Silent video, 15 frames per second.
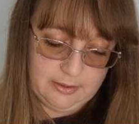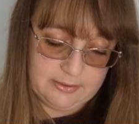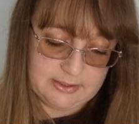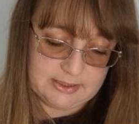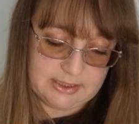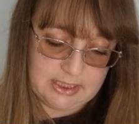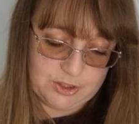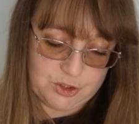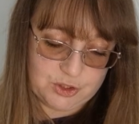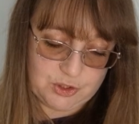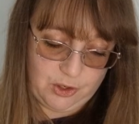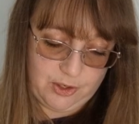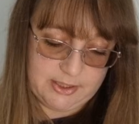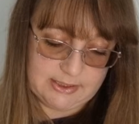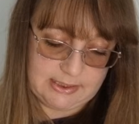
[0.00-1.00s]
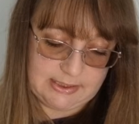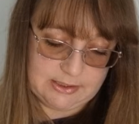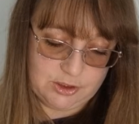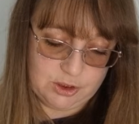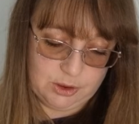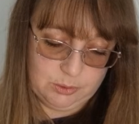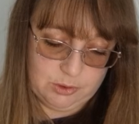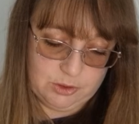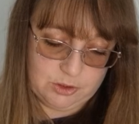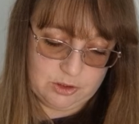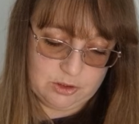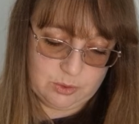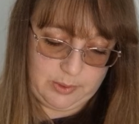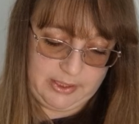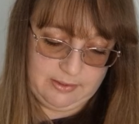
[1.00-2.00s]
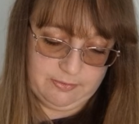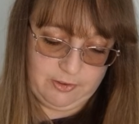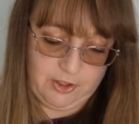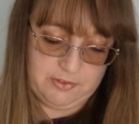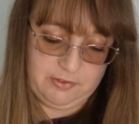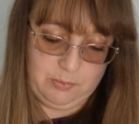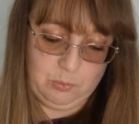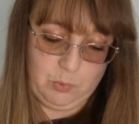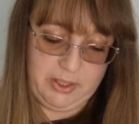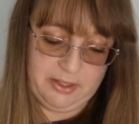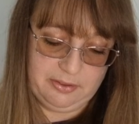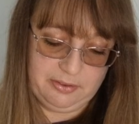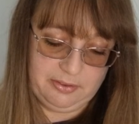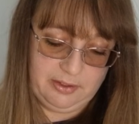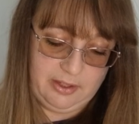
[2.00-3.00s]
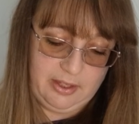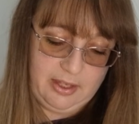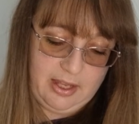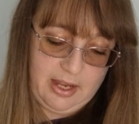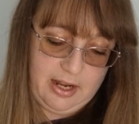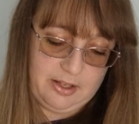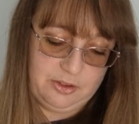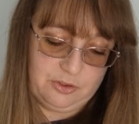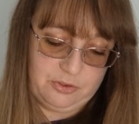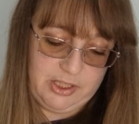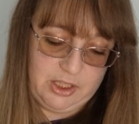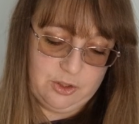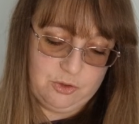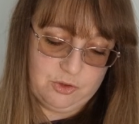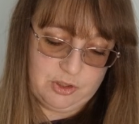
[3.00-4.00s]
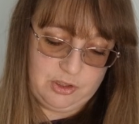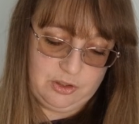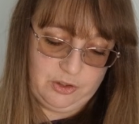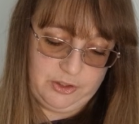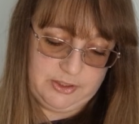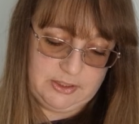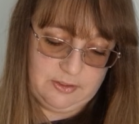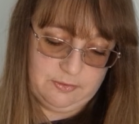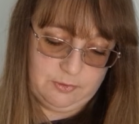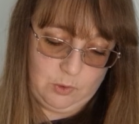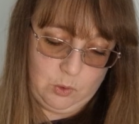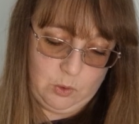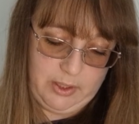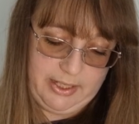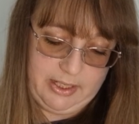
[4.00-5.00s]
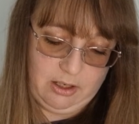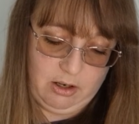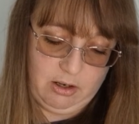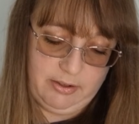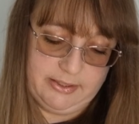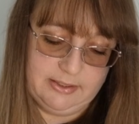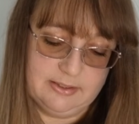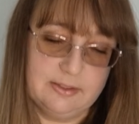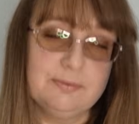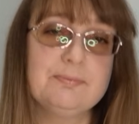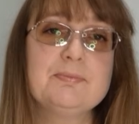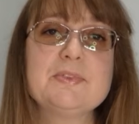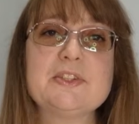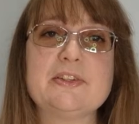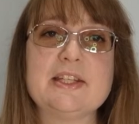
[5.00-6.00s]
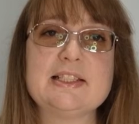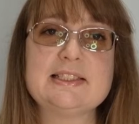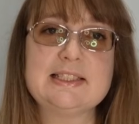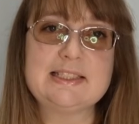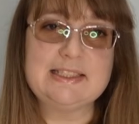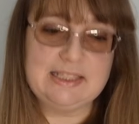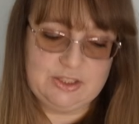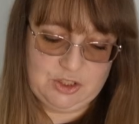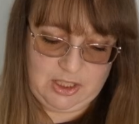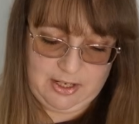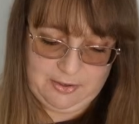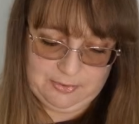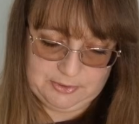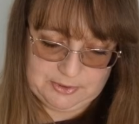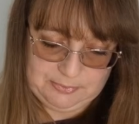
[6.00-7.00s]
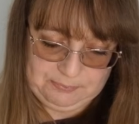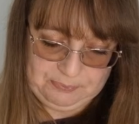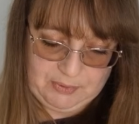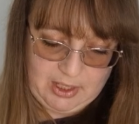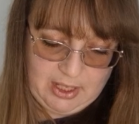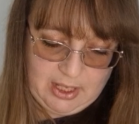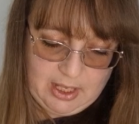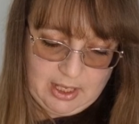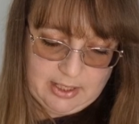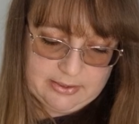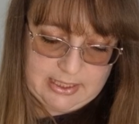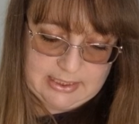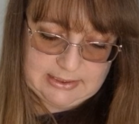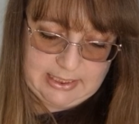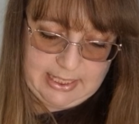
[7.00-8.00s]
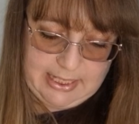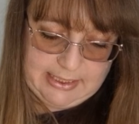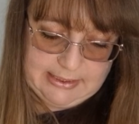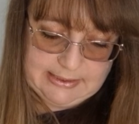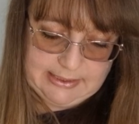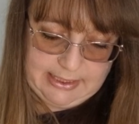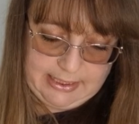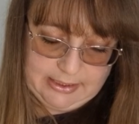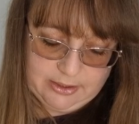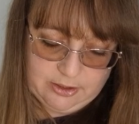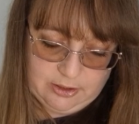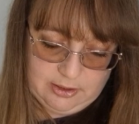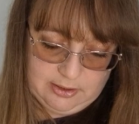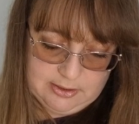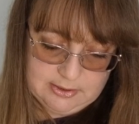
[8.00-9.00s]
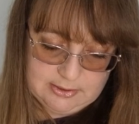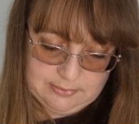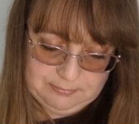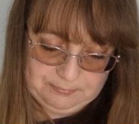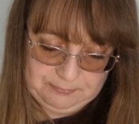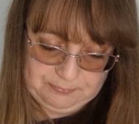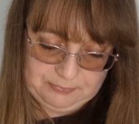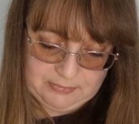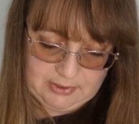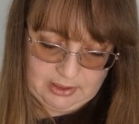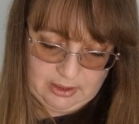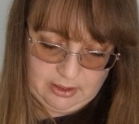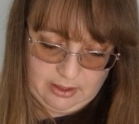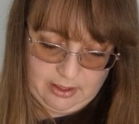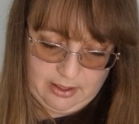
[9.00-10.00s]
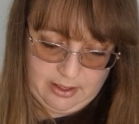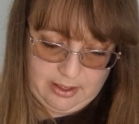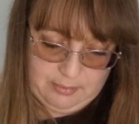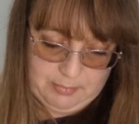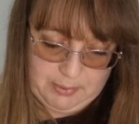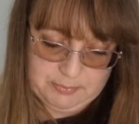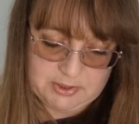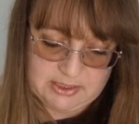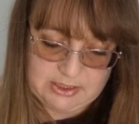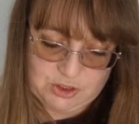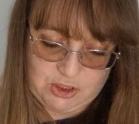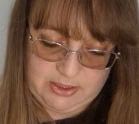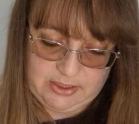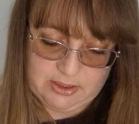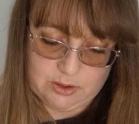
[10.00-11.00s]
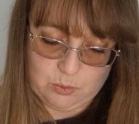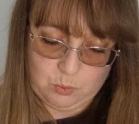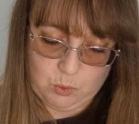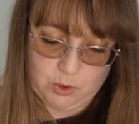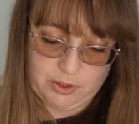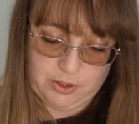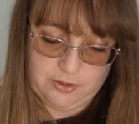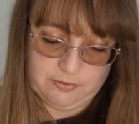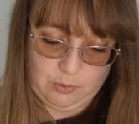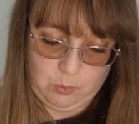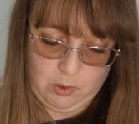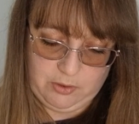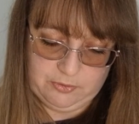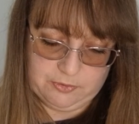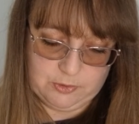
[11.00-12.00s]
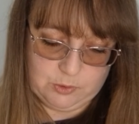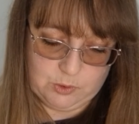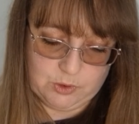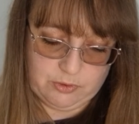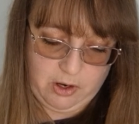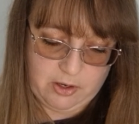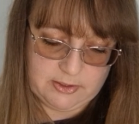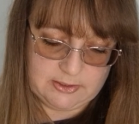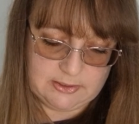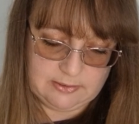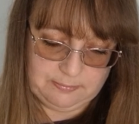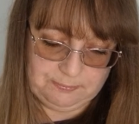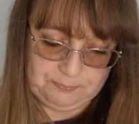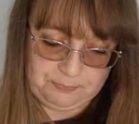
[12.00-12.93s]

The stitch size is 225 in width and 394 in height. So that's the stitch count. There's 88 colours. I'm stitching this 1/1 full cross,